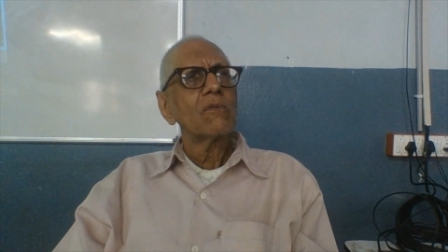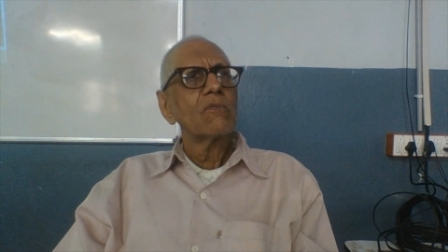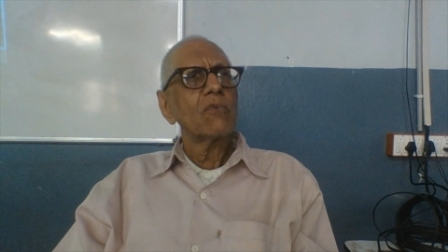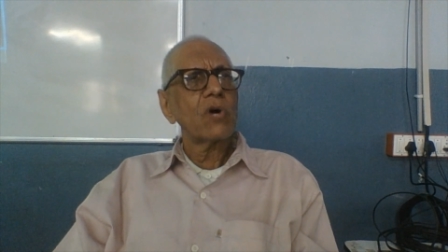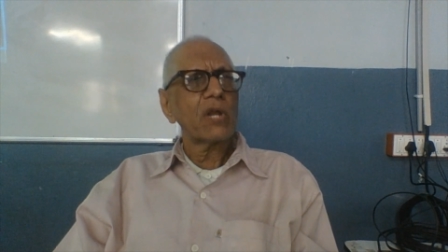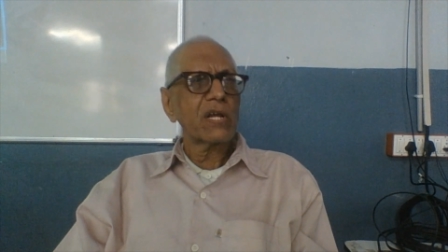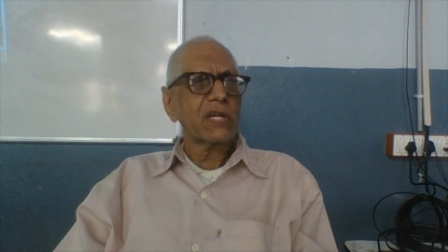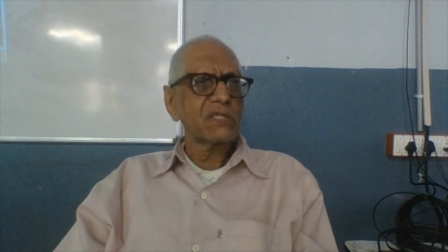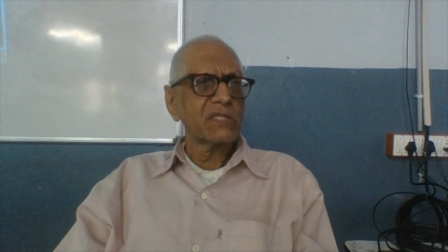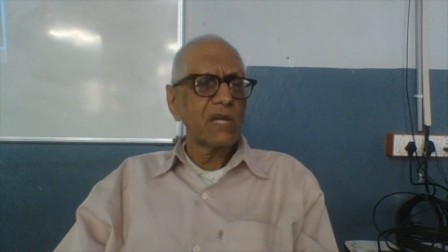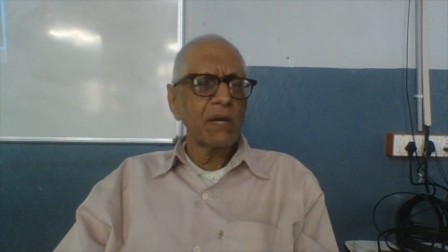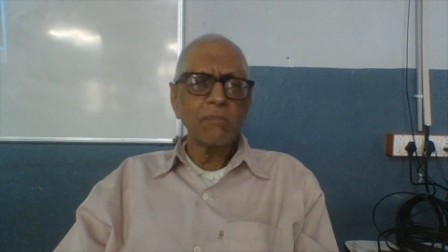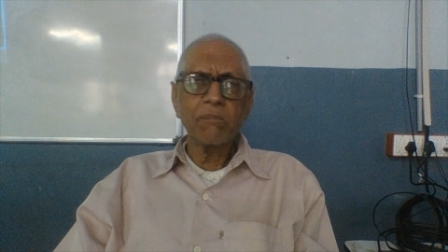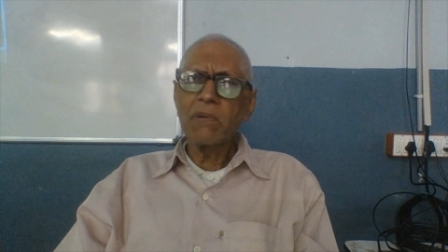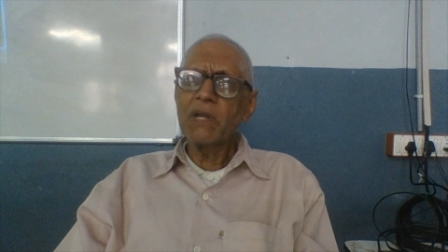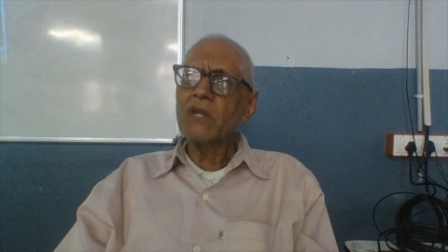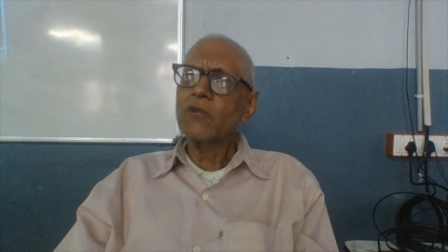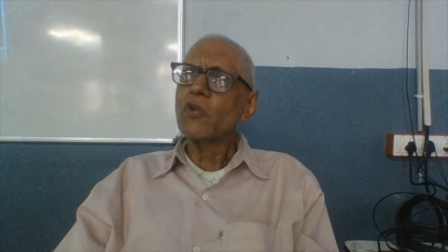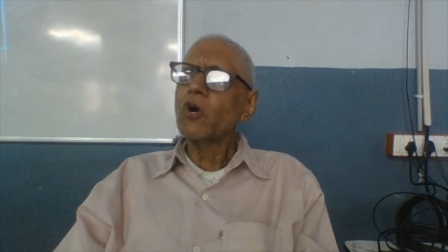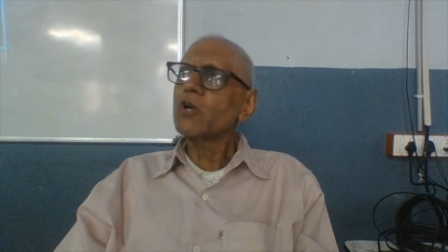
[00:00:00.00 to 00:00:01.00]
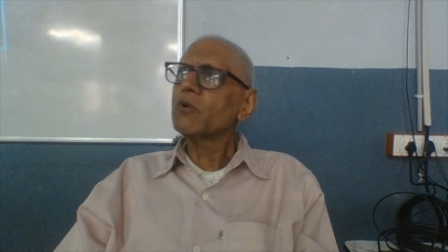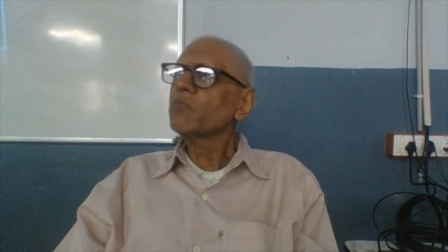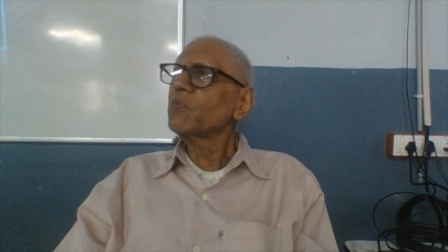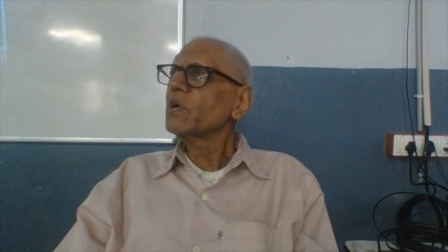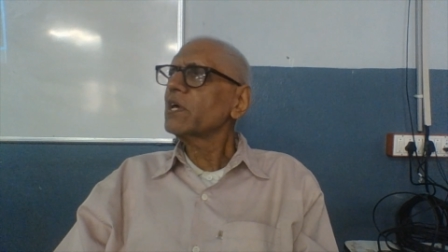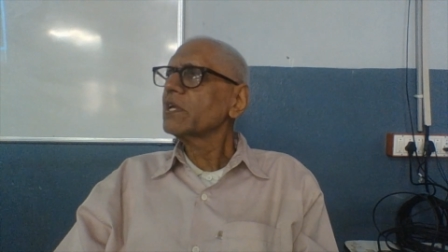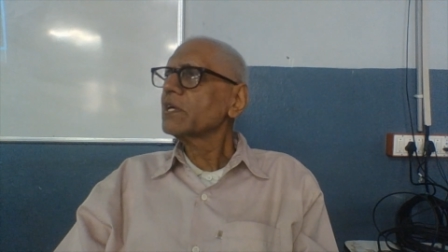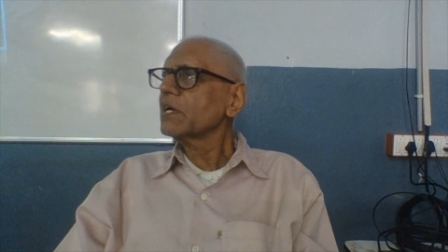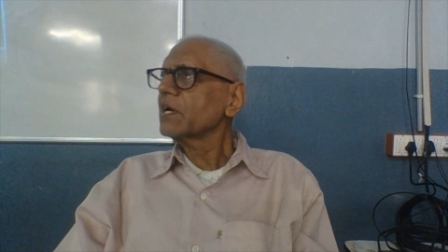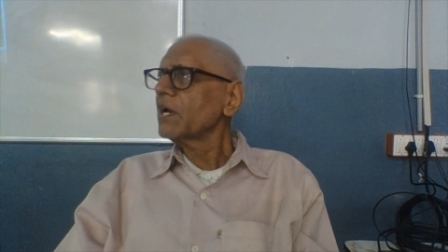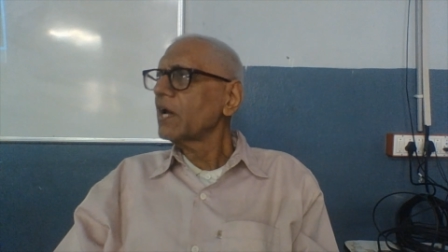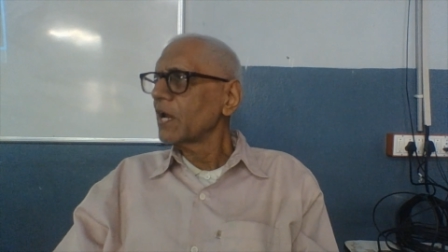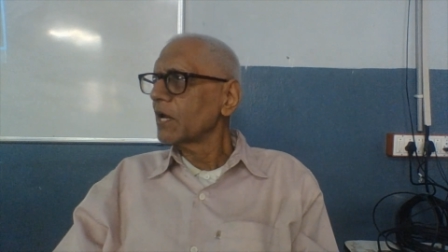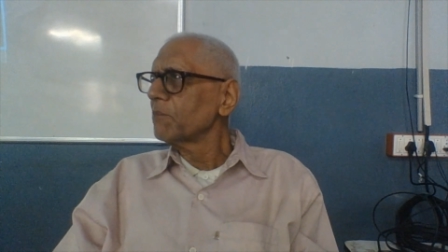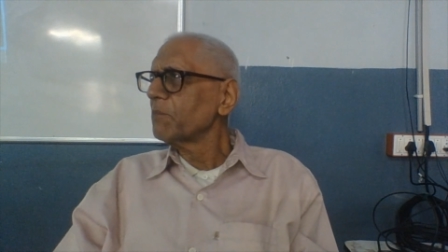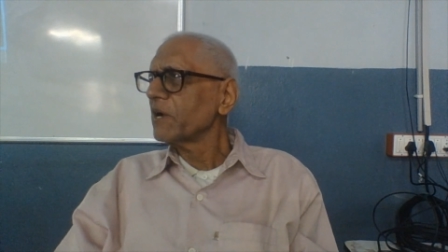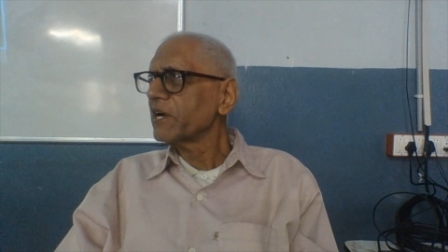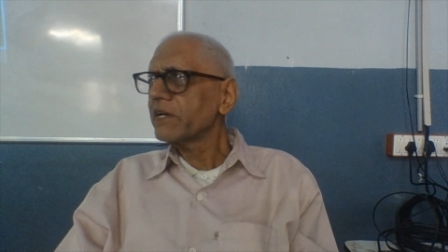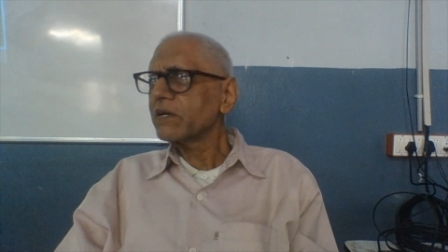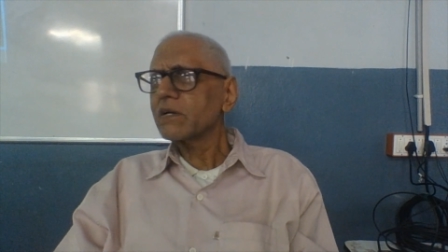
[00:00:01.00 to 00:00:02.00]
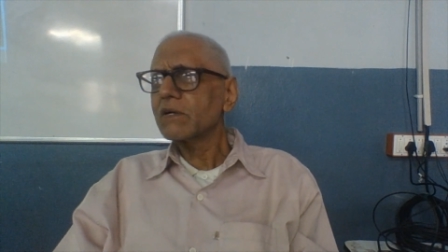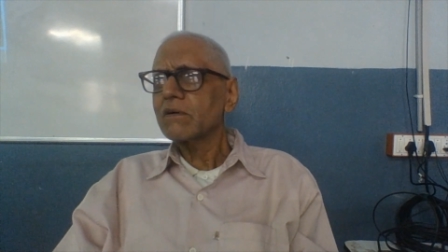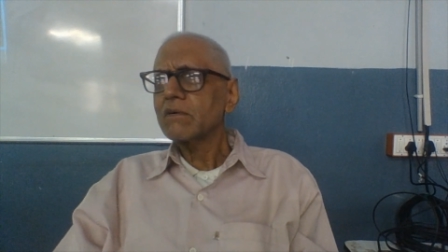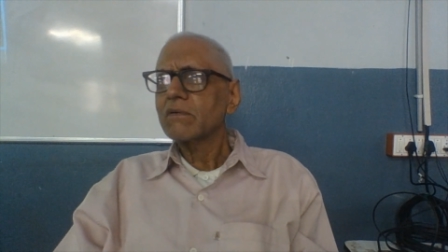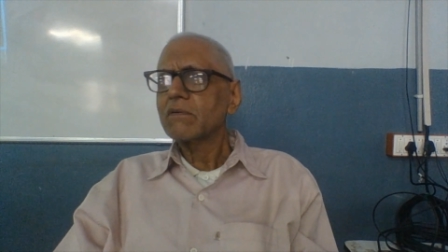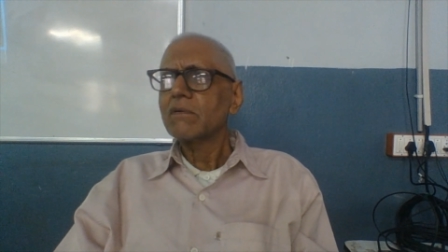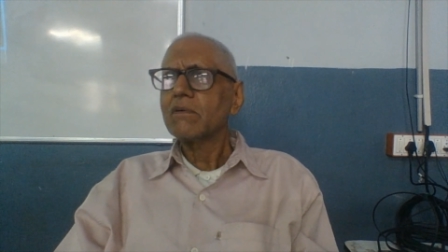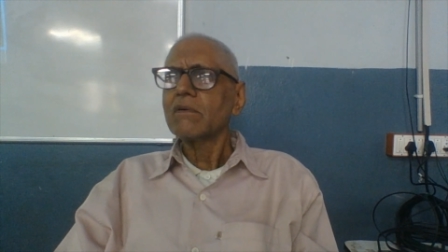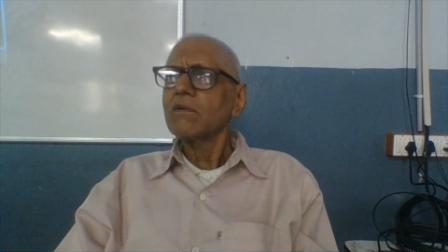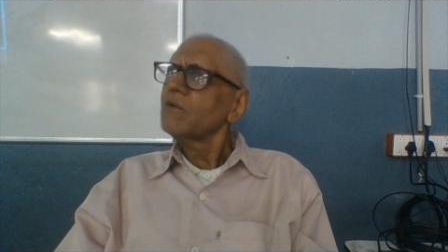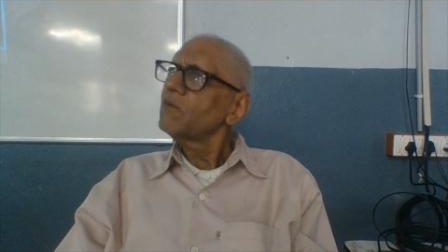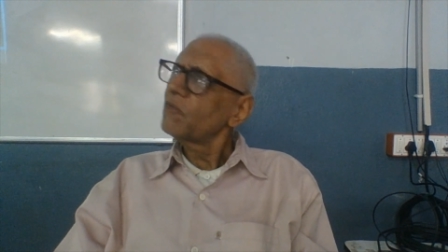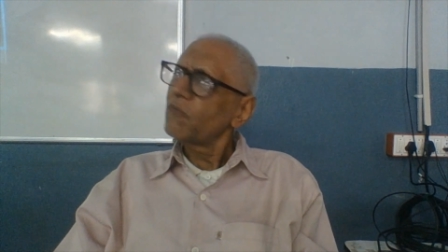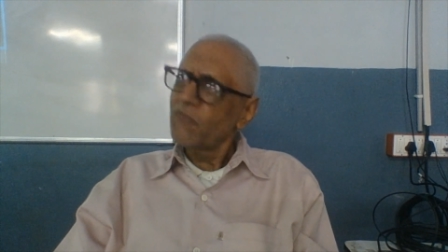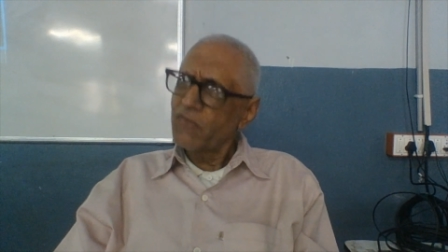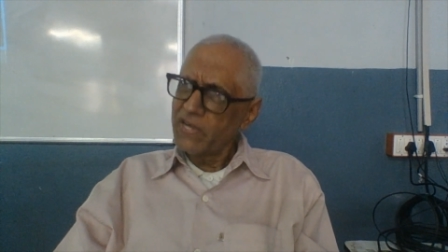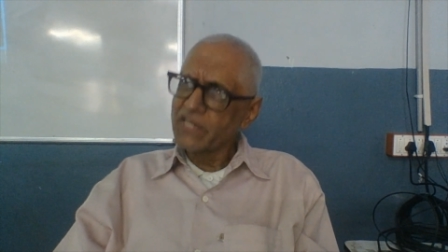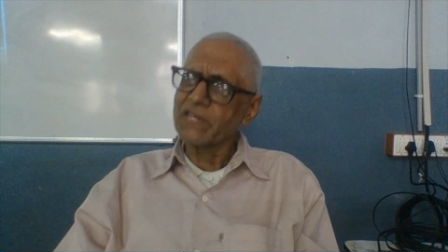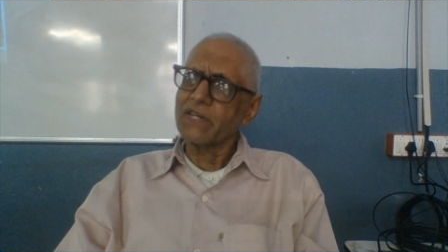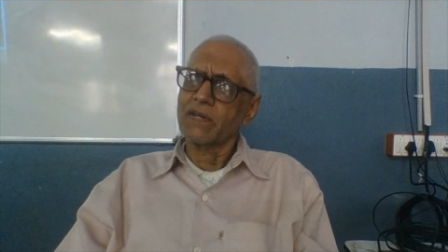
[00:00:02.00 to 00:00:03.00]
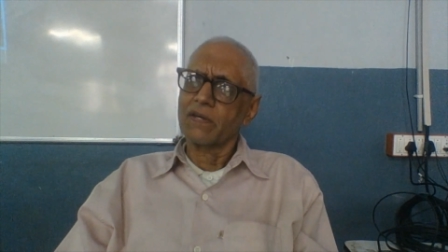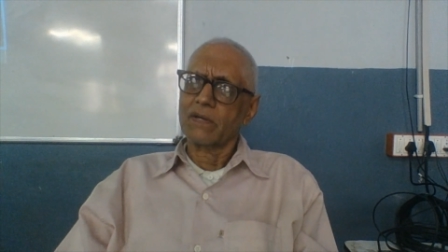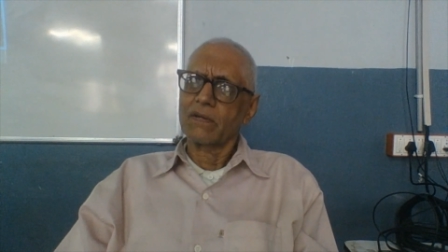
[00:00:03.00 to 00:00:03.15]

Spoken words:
For example, not wearing a helmet, fine.